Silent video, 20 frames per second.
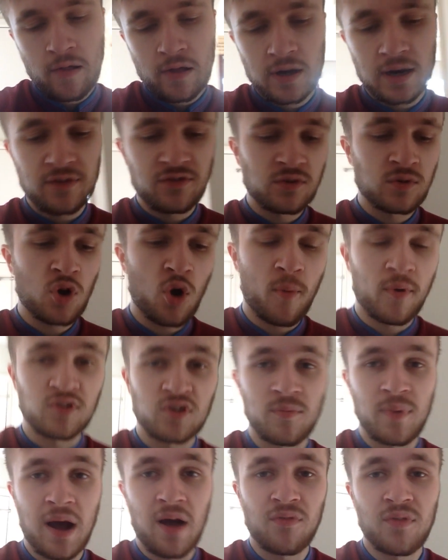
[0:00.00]
Leave some comments
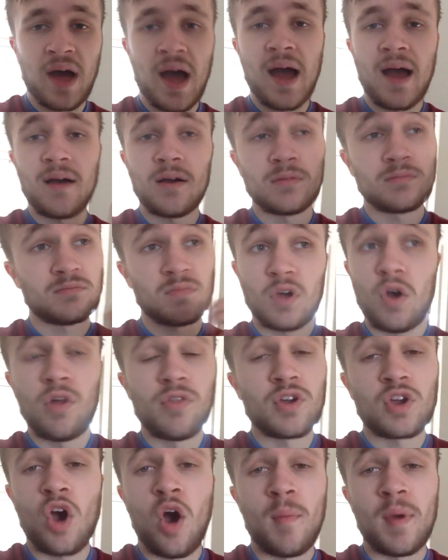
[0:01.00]
about that.
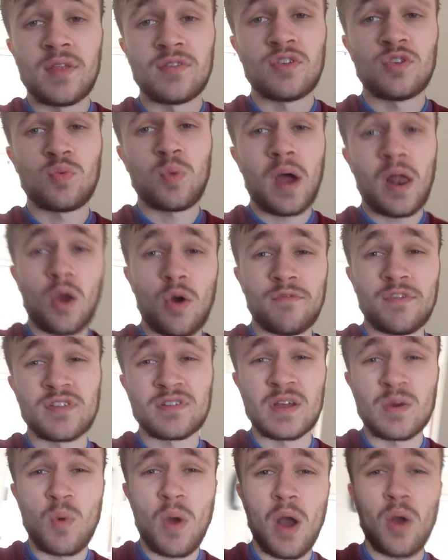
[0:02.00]
Other comments as well,
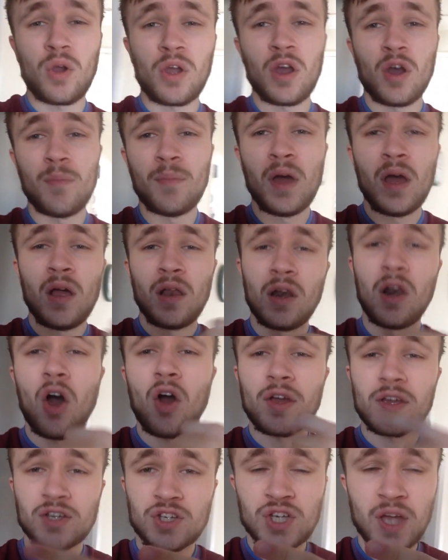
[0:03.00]
obviously welcome.
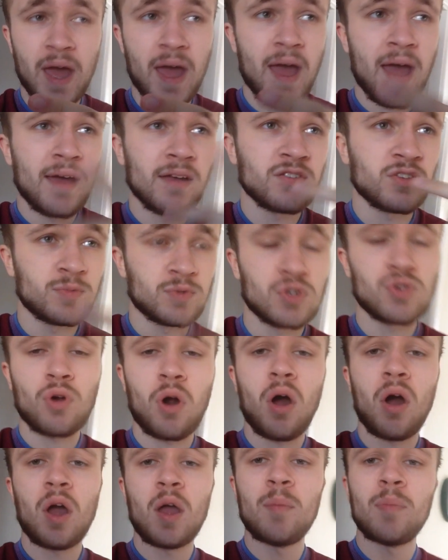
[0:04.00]
Like, share,
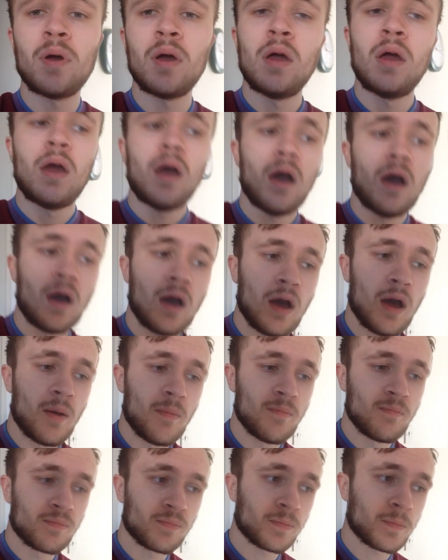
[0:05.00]
subscribe.
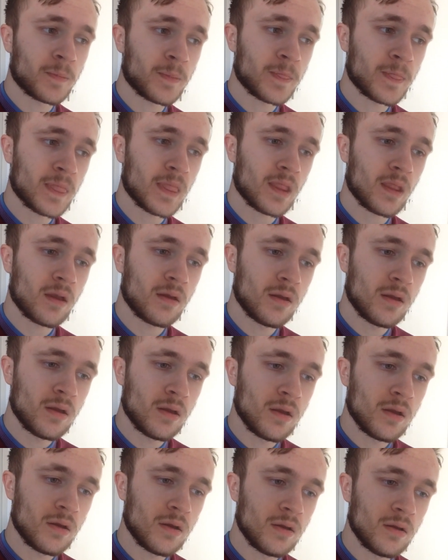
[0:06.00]

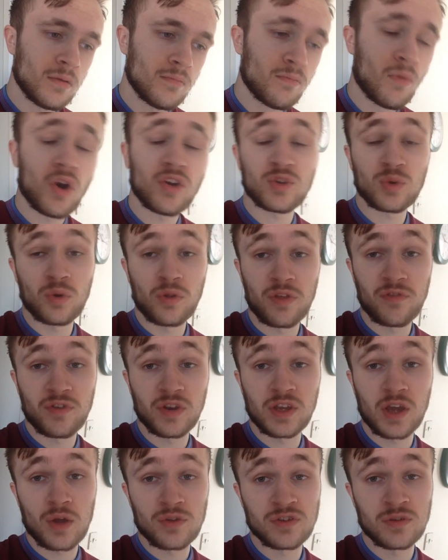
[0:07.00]
Might do another
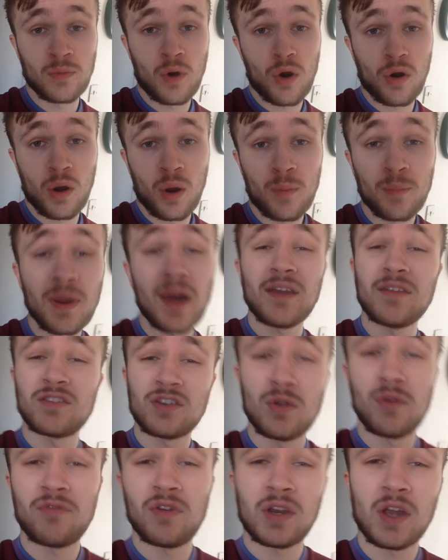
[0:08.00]
video tomorrow. I'm planning to
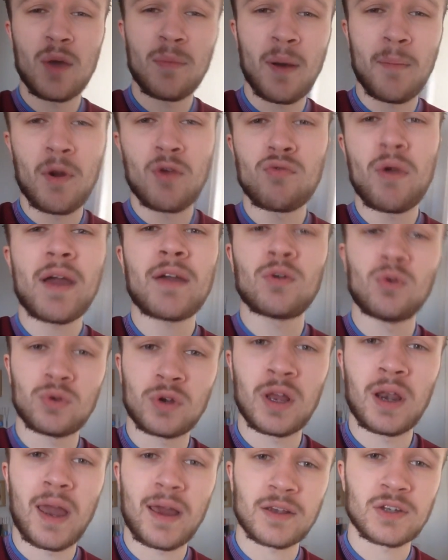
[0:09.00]
do a video about my record
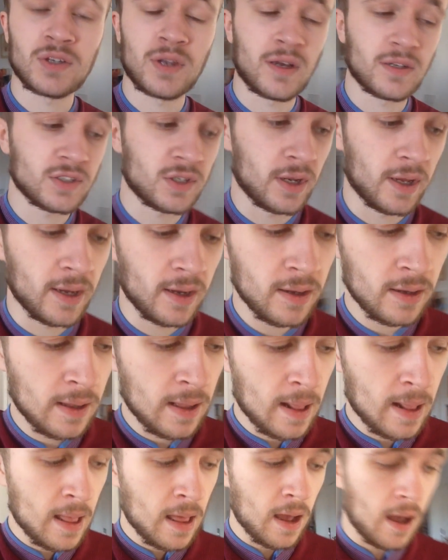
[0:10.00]
collection, actually.
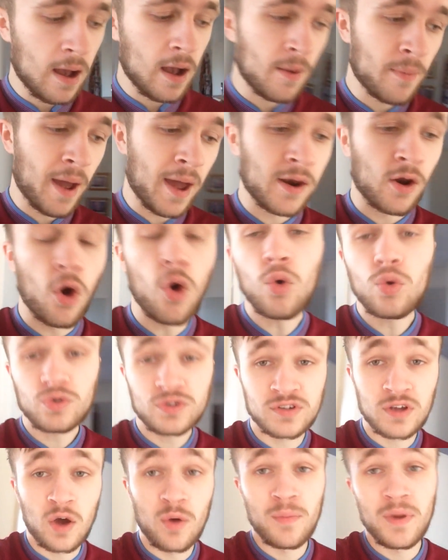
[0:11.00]
And
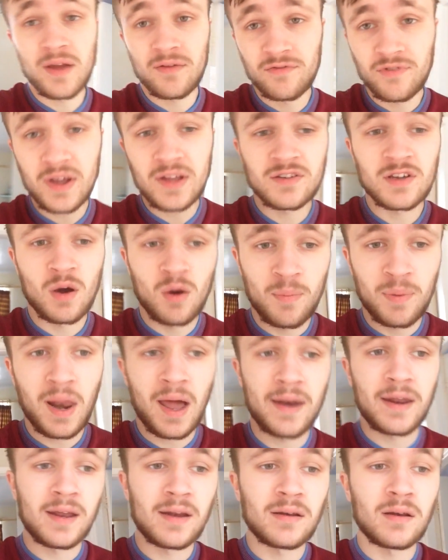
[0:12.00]
also, me and Vito are
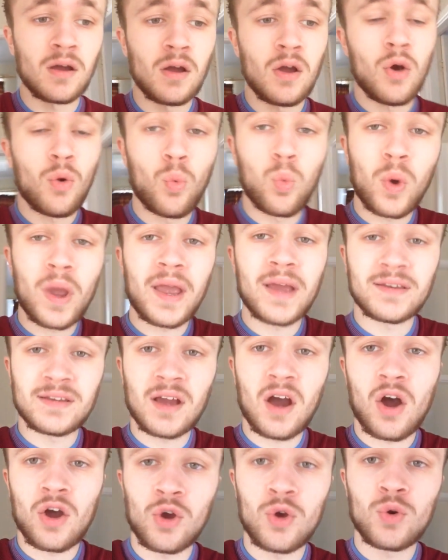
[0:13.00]
planning Weird
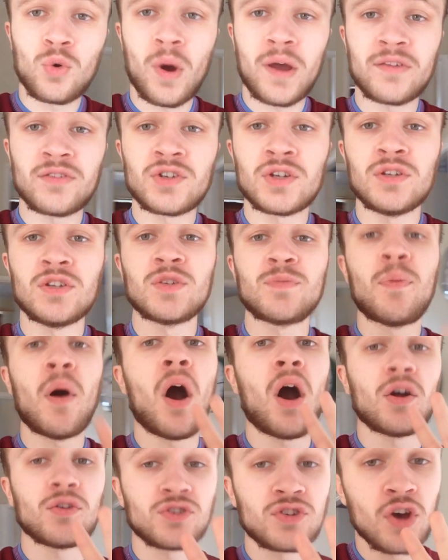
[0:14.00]
Yahoo Questions
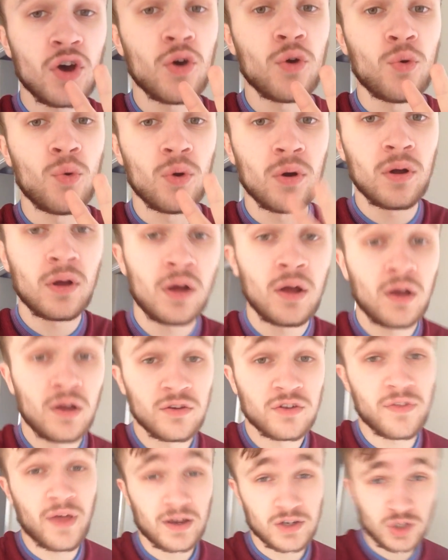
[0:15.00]
Part 2.
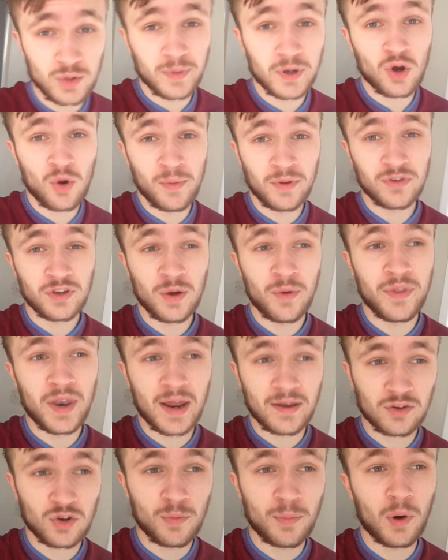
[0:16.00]
So that should be coming to you in the
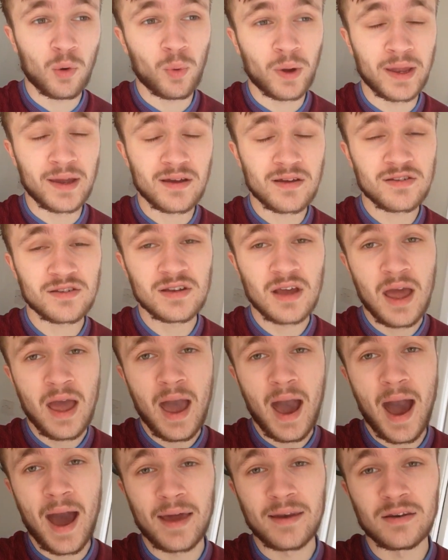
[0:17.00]
next couple of weeks.
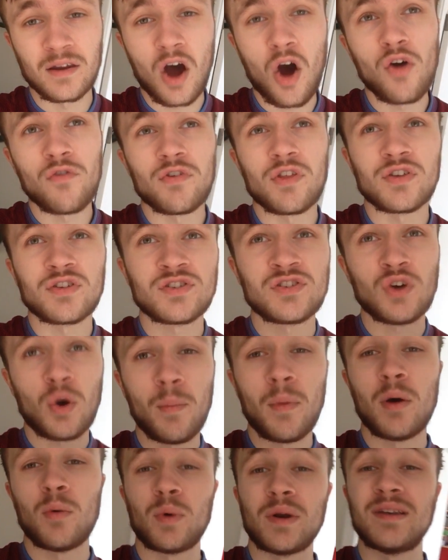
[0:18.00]
And over the
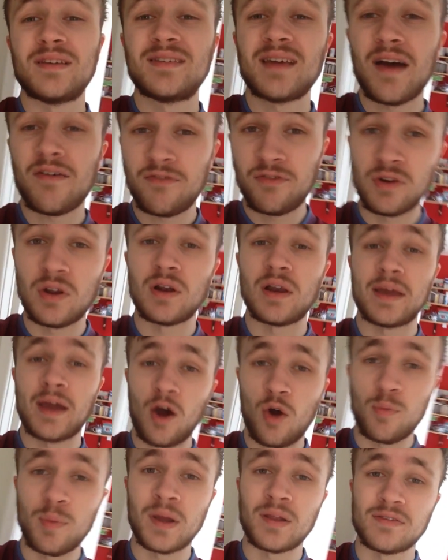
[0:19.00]
summer, we're definitely
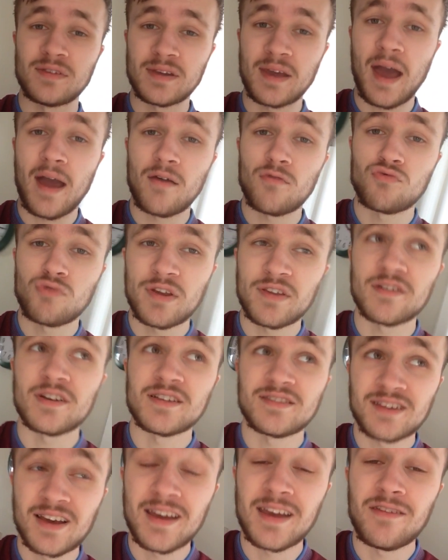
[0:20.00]
hoping to get
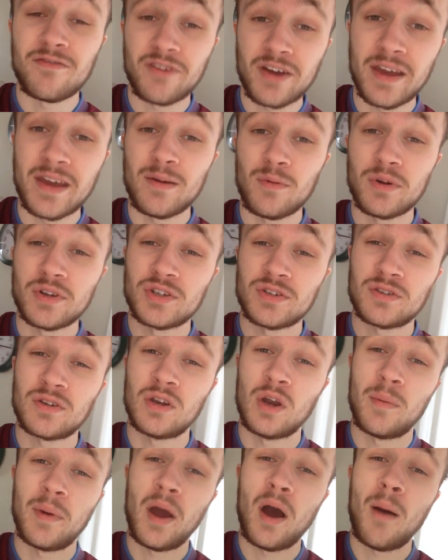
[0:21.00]
Rizzley TV, which is
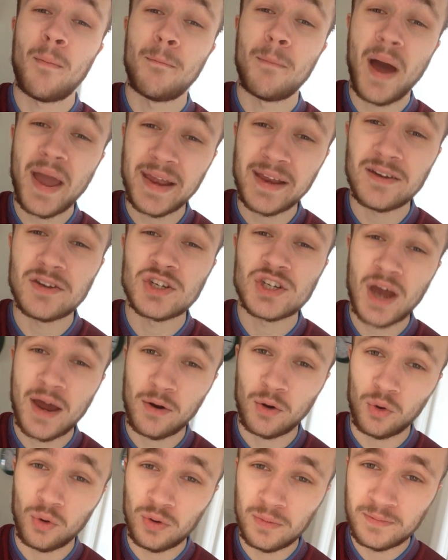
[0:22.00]
going to be our main
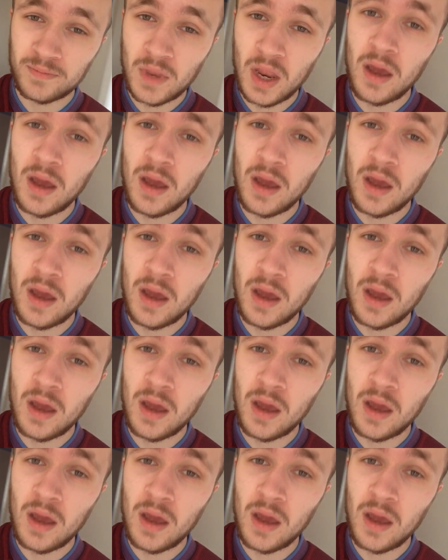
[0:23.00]
channel,